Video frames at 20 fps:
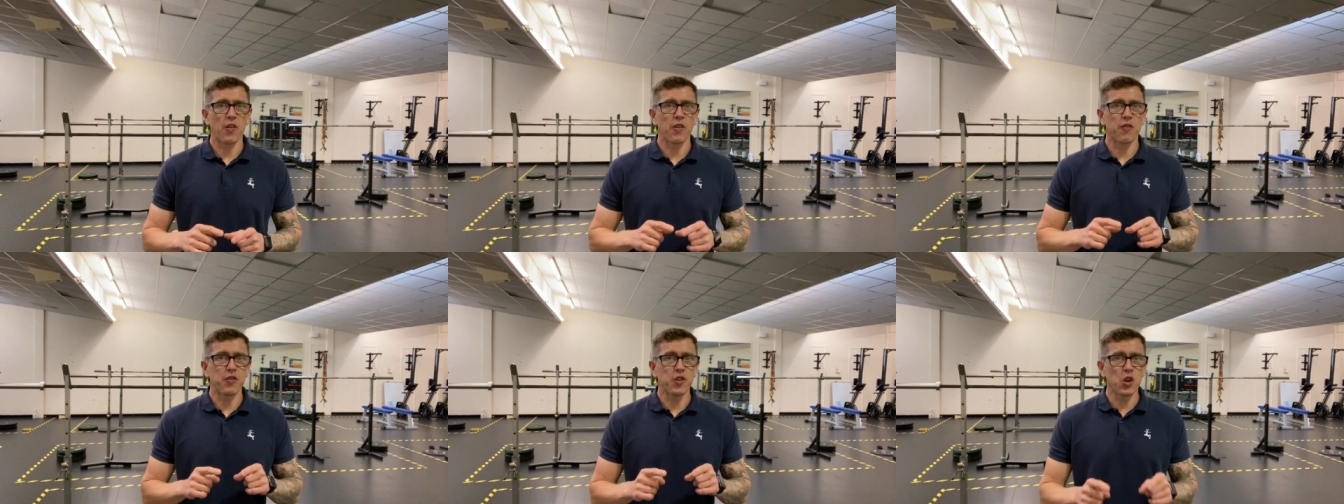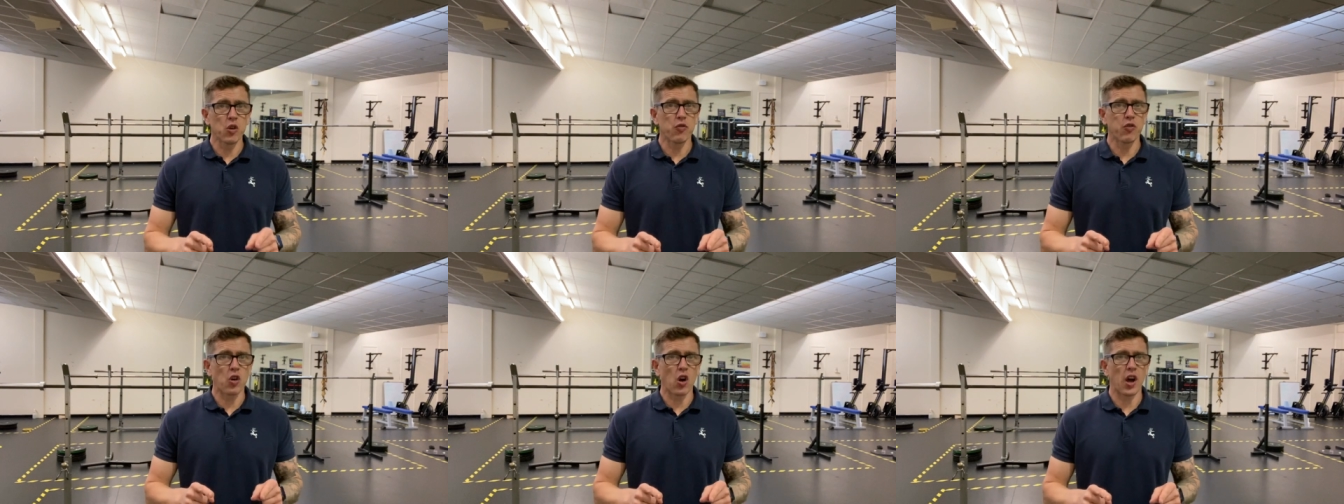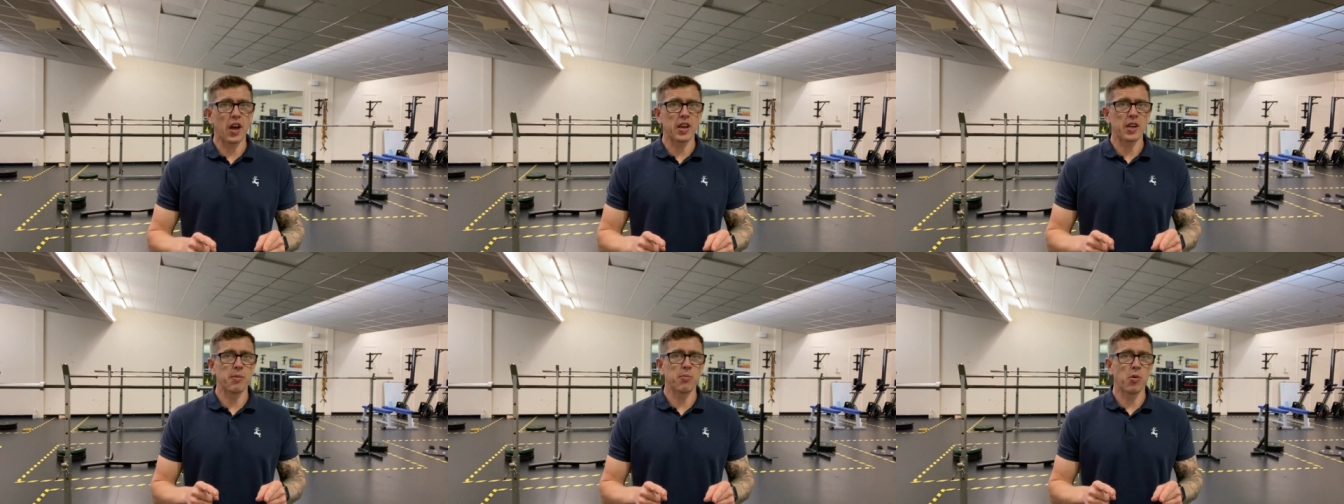If you've got
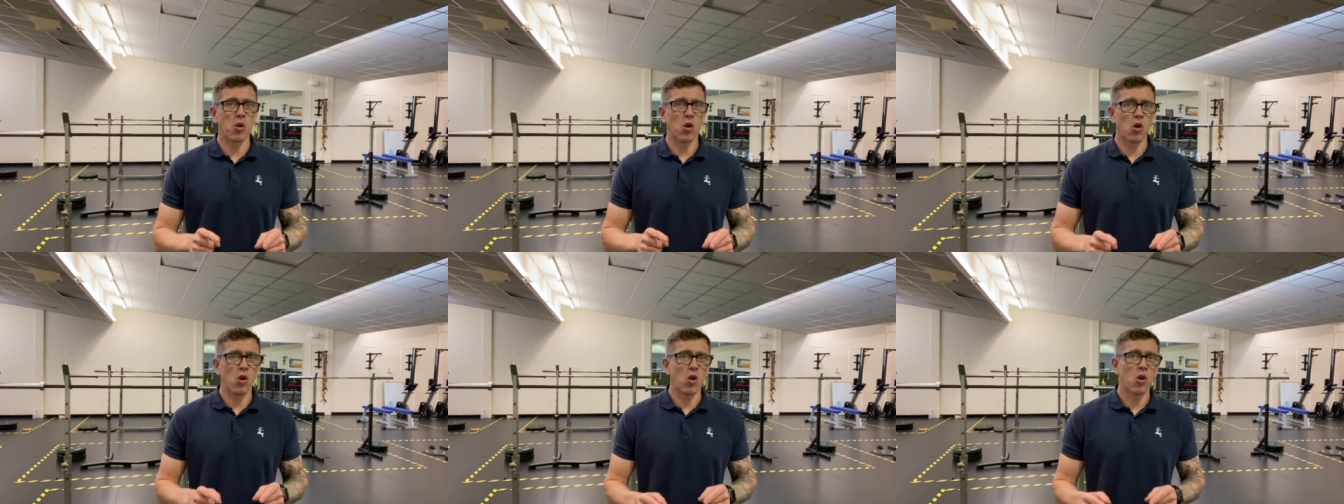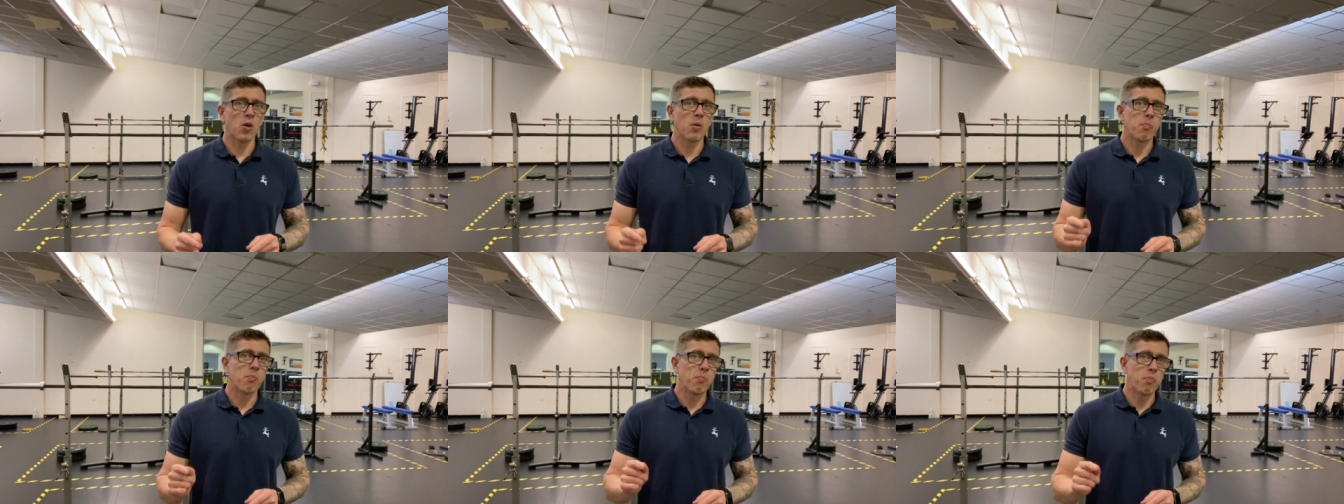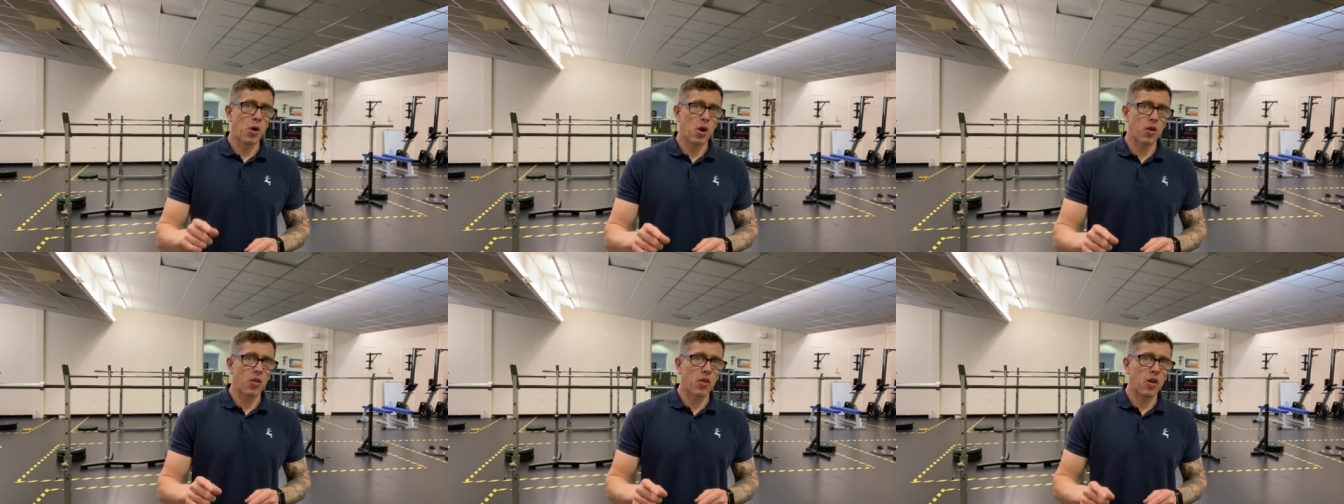any more,
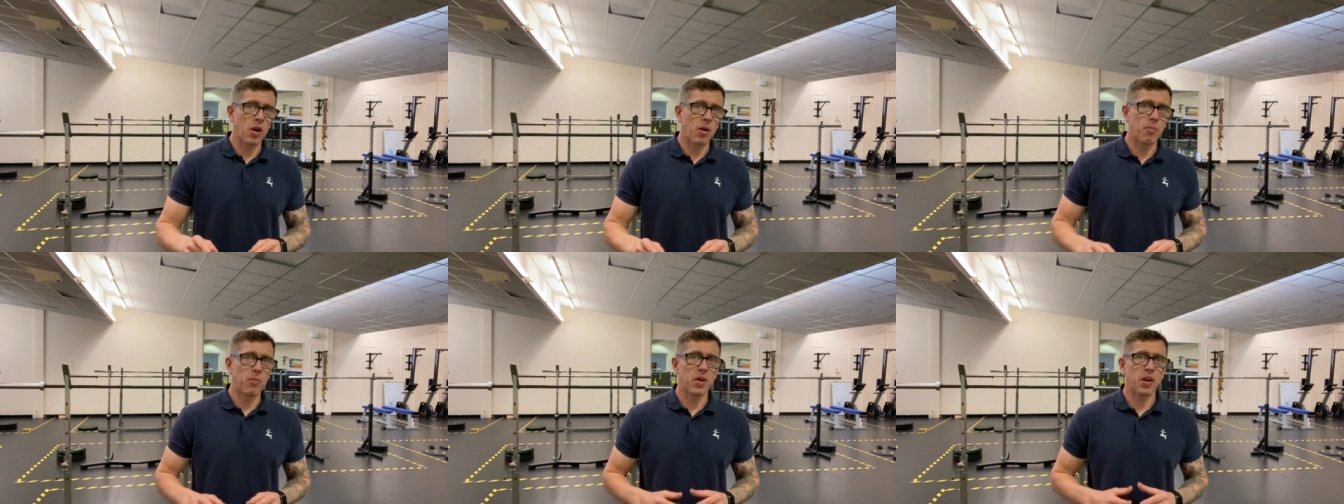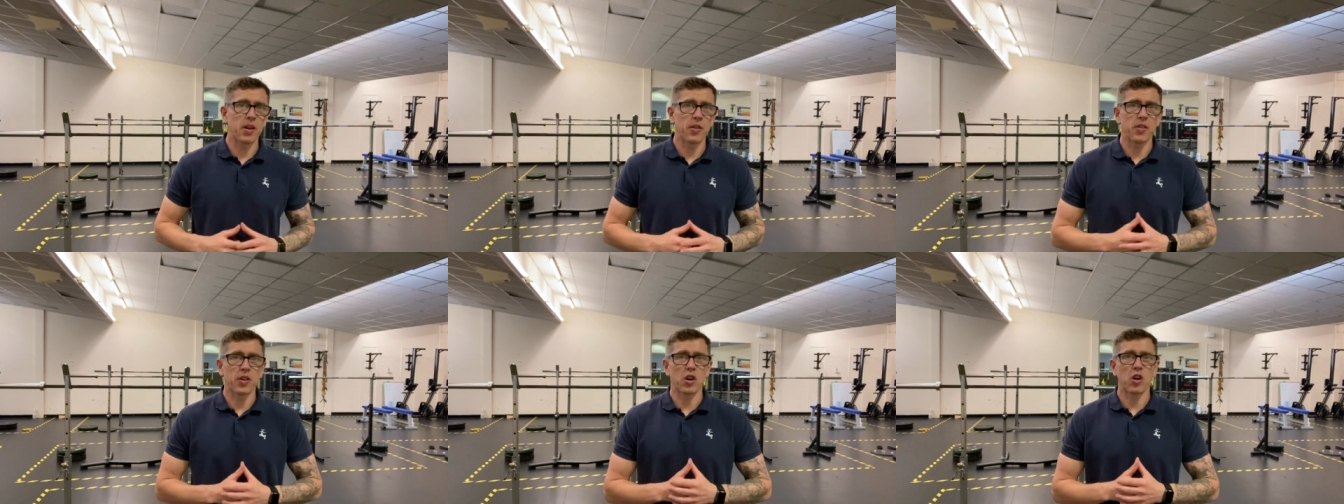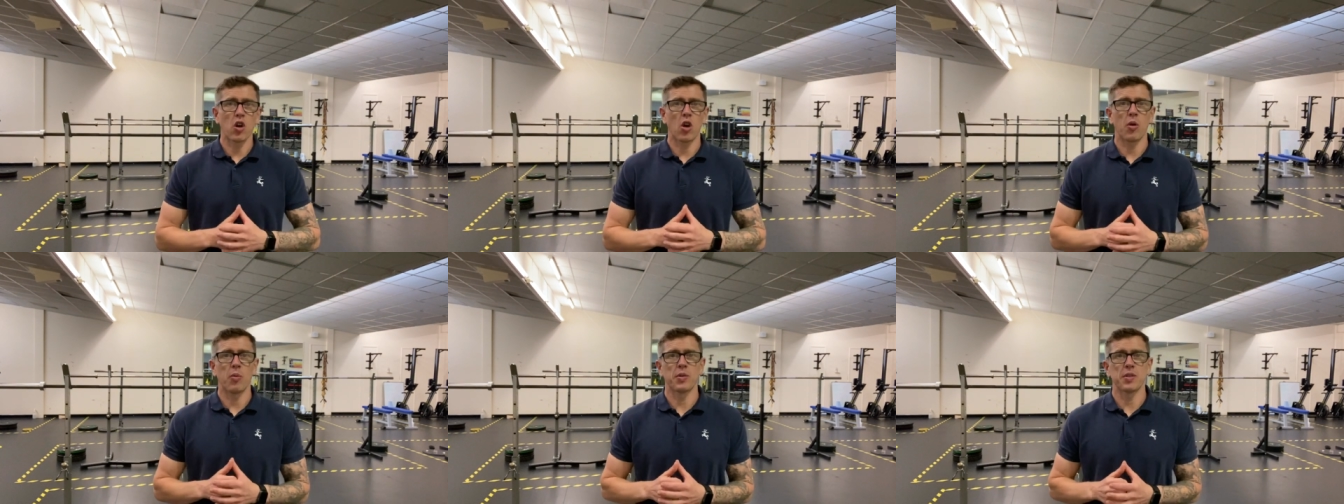put them in the
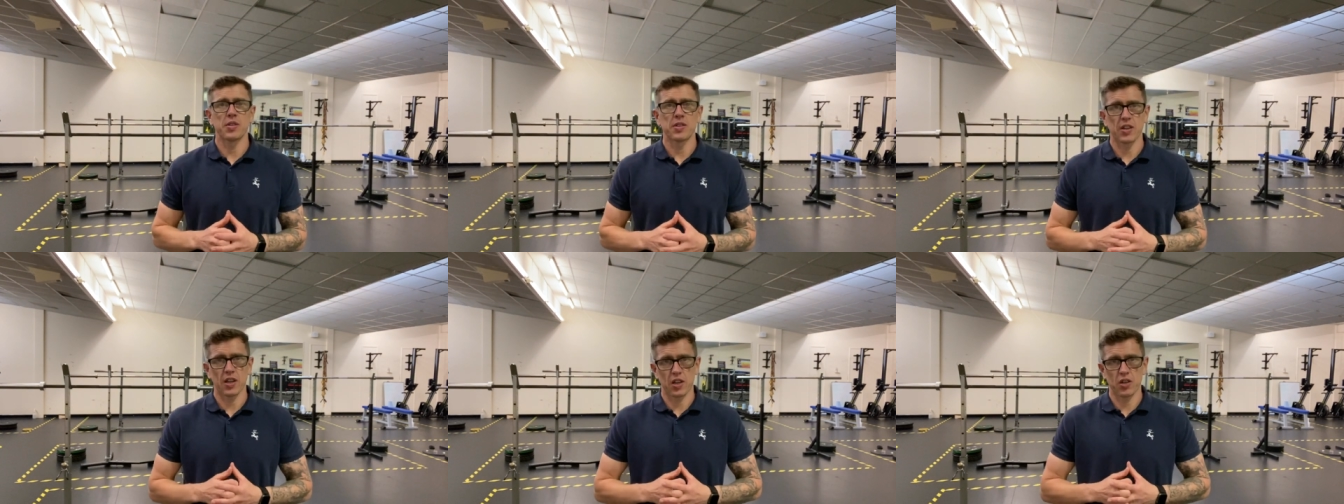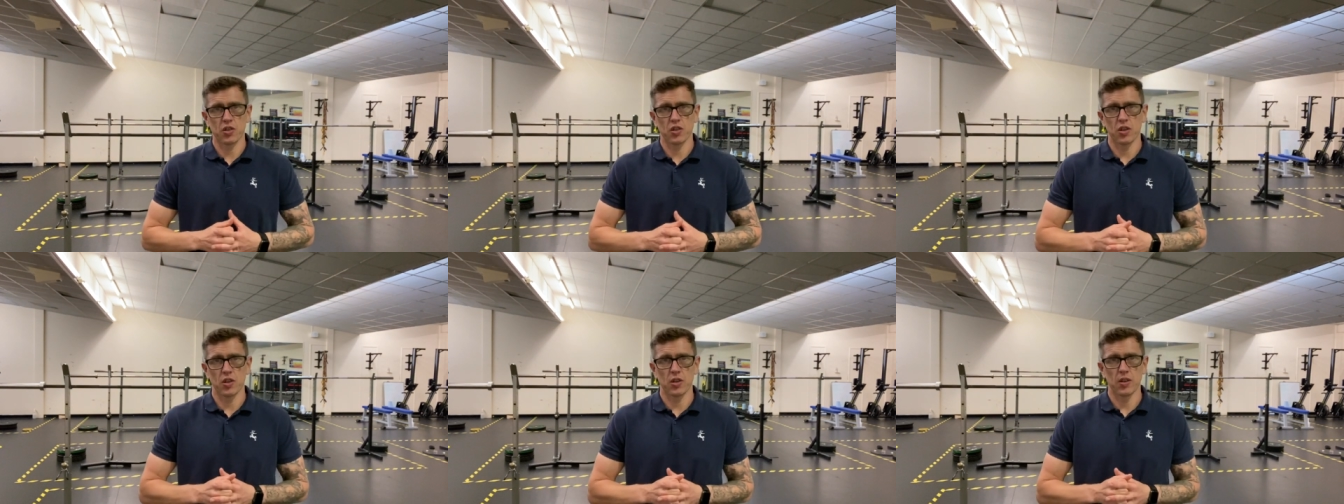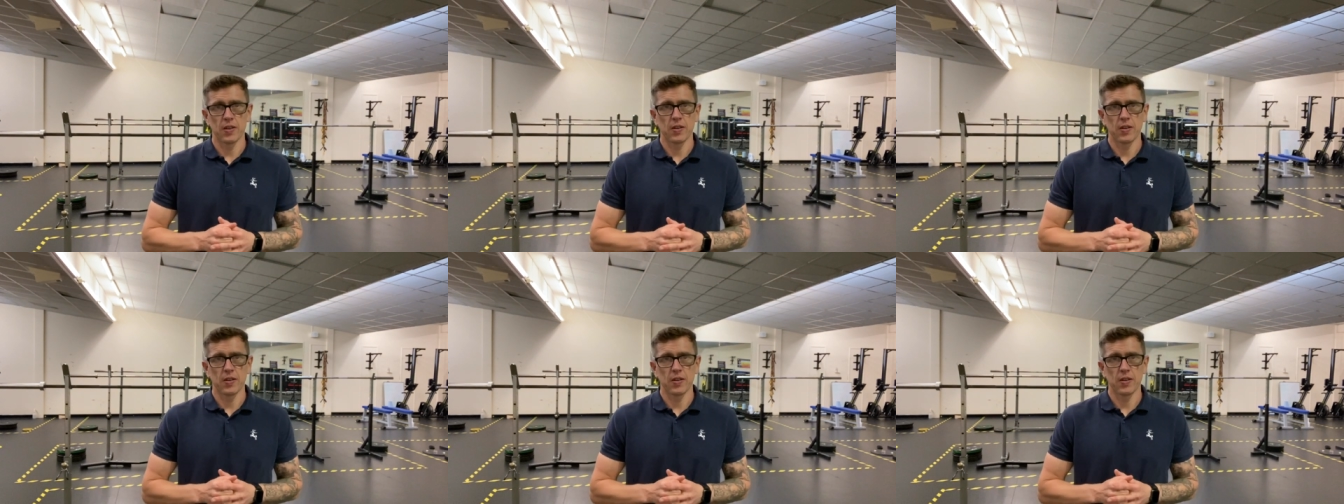comment section.